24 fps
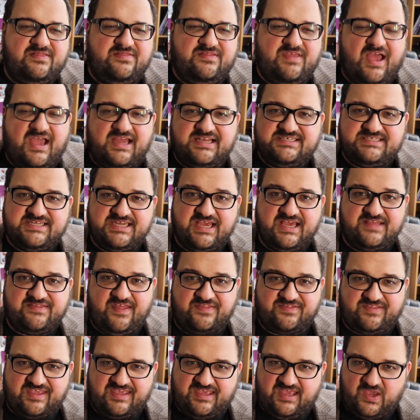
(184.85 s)
the idea
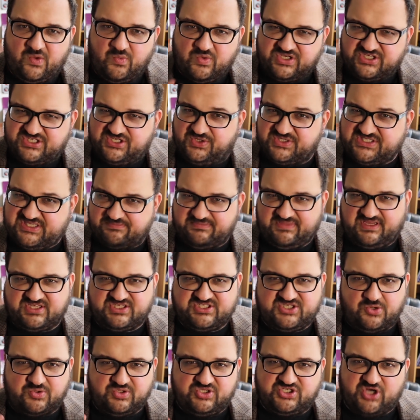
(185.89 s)
that the king would do something
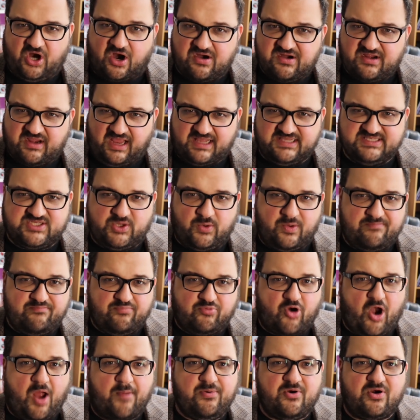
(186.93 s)
so dark and so
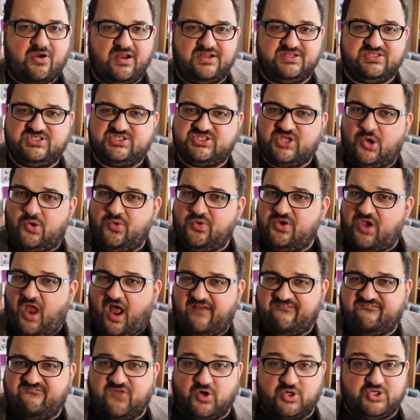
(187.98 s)
improper and so
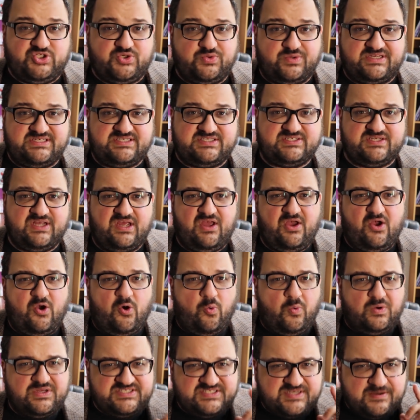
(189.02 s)
not virtuous
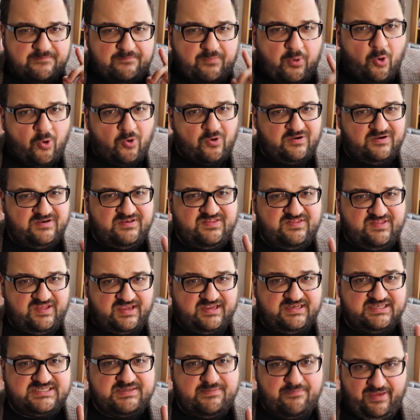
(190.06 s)
was an important
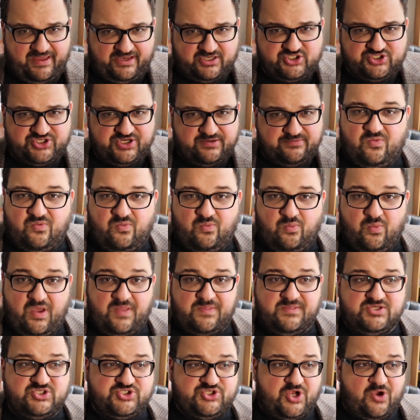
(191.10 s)
thing to mention.
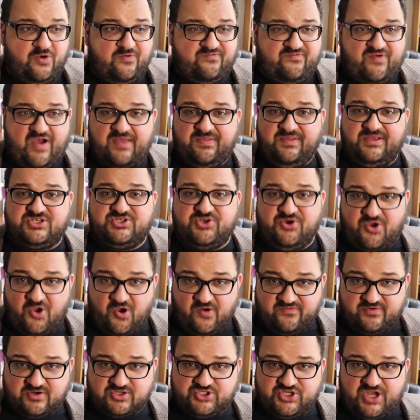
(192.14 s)
When the Zhou finally took
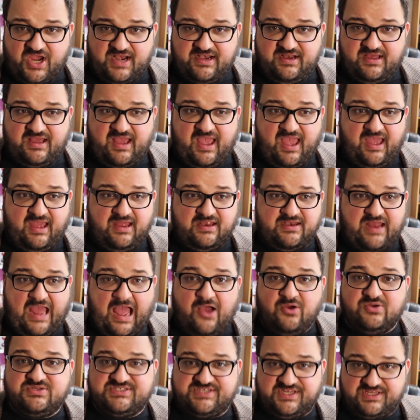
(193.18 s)
over China and
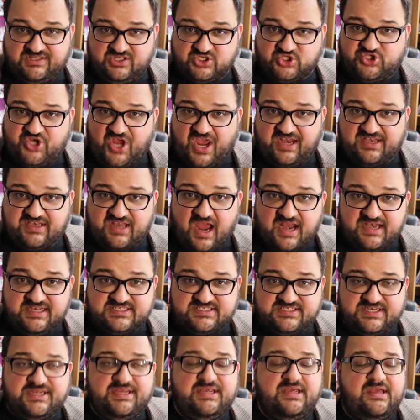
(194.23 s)
ousted the Shang
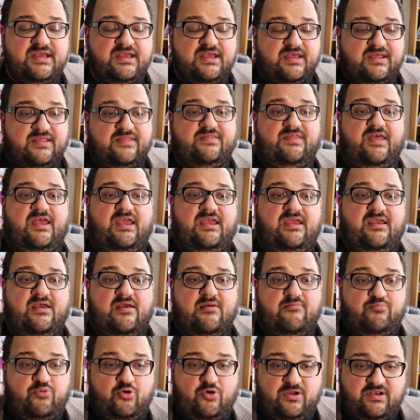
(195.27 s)
Dynasty,
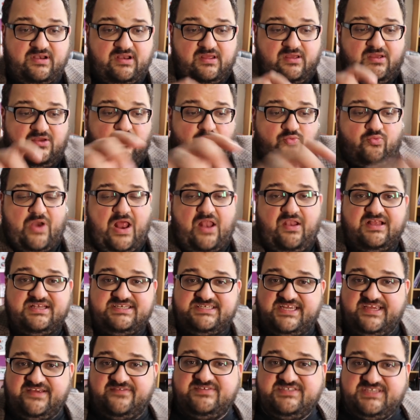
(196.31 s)
they put
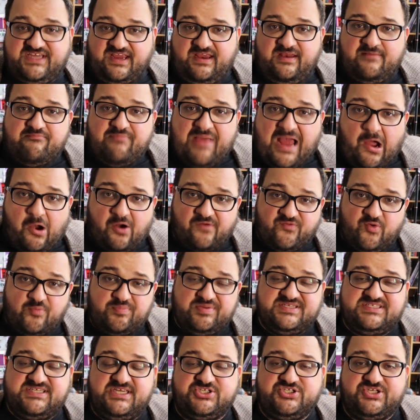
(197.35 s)
relatives in powerful
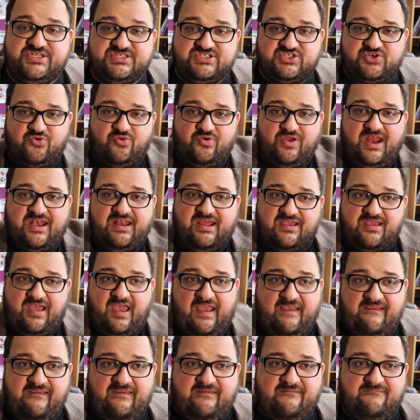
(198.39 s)
positions, creating
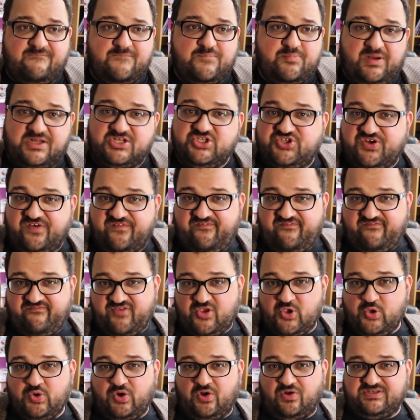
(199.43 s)
a bunch of
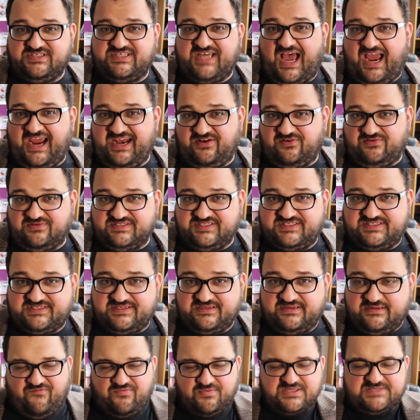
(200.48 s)
feudal
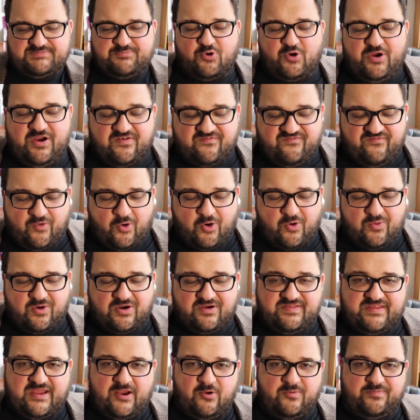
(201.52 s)
titles. And from this period
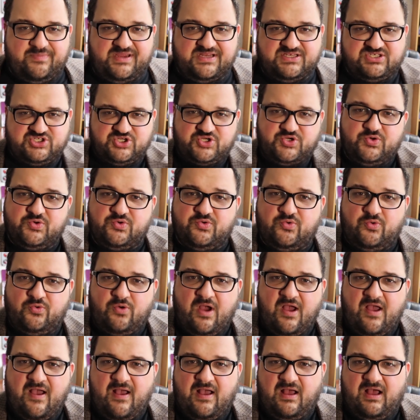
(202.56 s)
forward, there would be
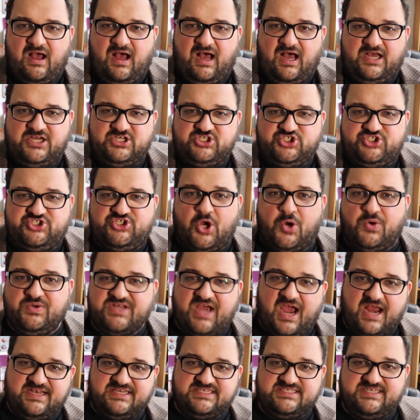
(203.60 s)
two Zhou
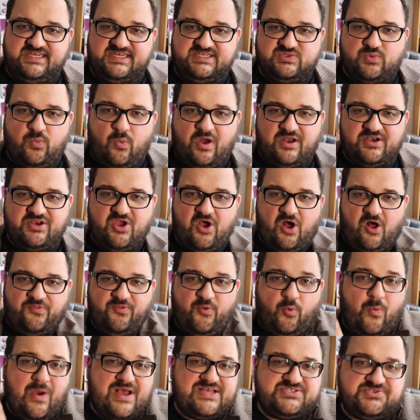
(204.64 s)
dynasties, one
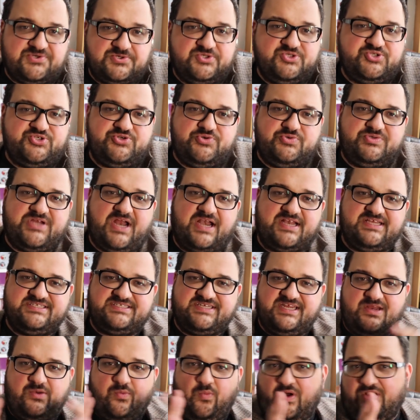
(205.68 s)
called the Western Zhou
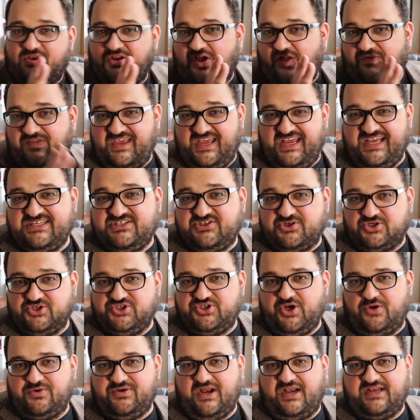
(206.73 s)
Dynasty and one called the Eastern
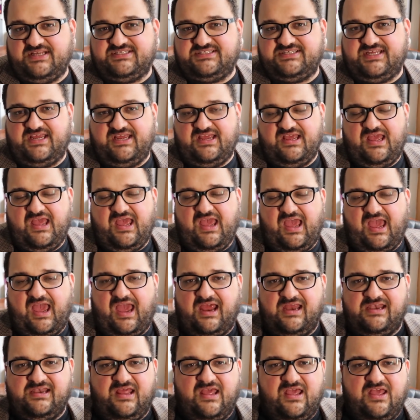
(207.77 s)
Zhou Dynasty.
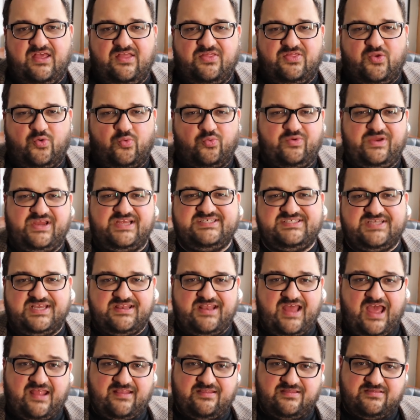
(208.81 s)
And the
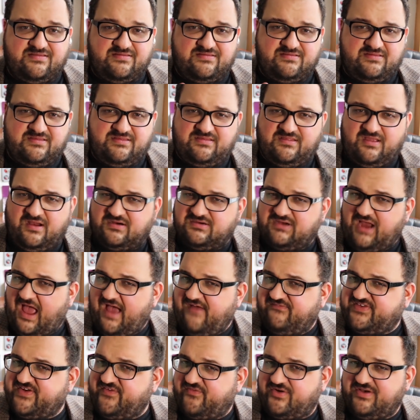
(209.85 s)
reason that they
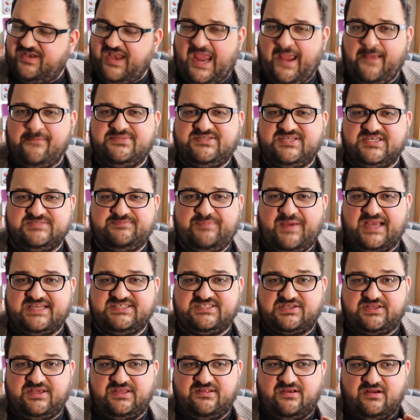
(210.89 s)
have different names is
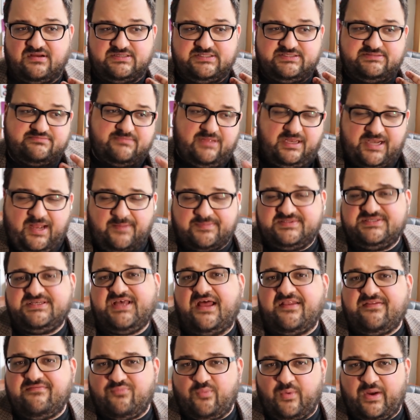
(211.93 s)
basically there's an
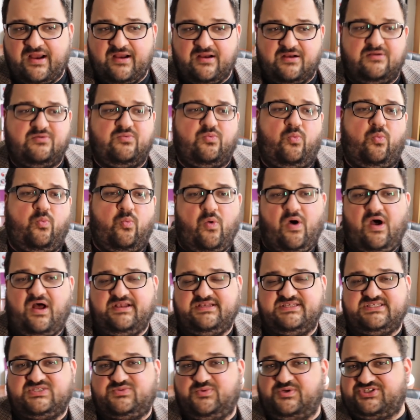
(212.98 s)
upset where
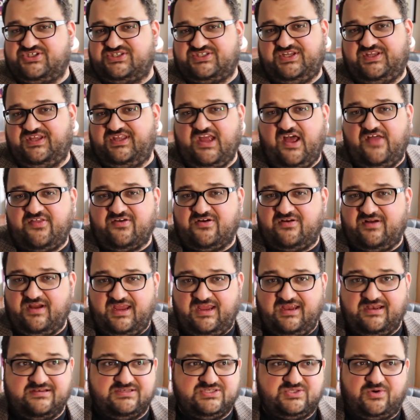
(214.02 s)
one switches to the other
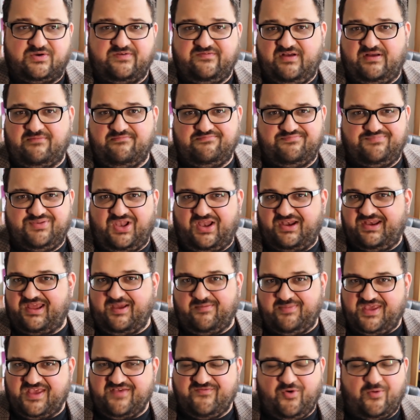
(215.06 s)
in sort of a bloody
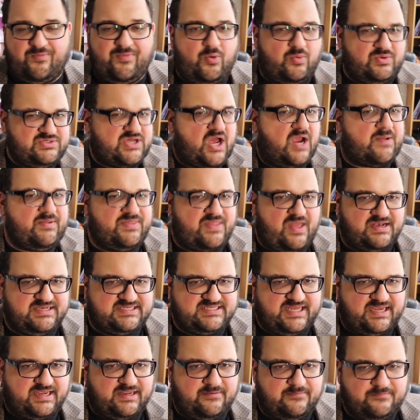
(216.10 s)
upheaval, but we'll talk about that in a
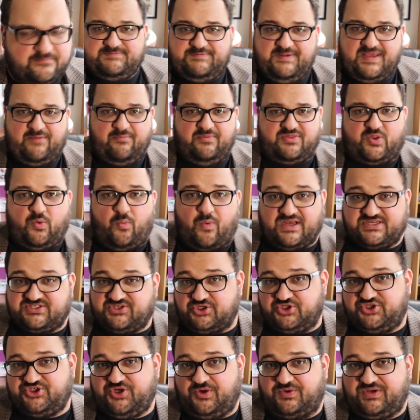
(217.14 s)
second. Let's begin with the
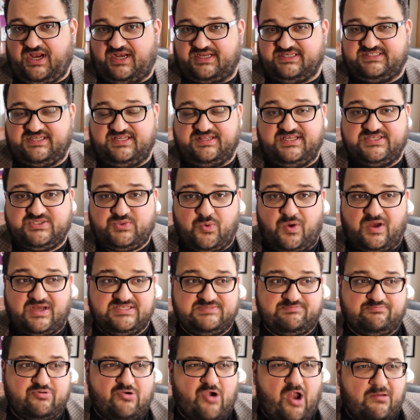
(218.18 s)
Western Zhou Dynasty. This
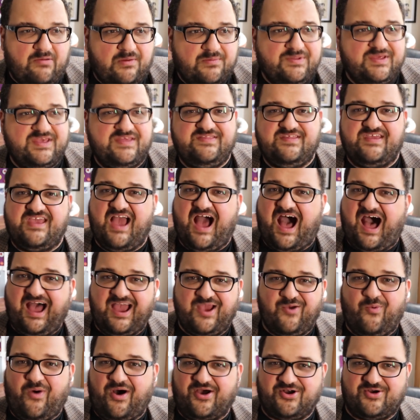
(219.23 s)
was probably the
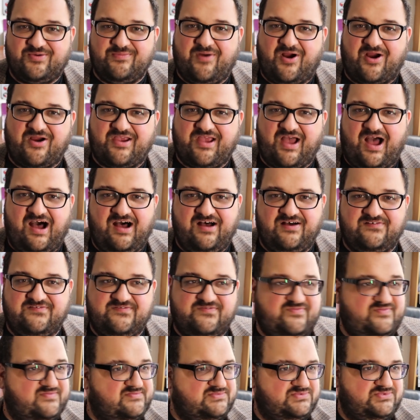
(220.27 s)
high watermark
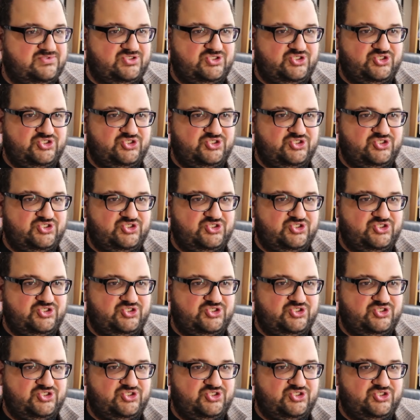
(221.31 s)
of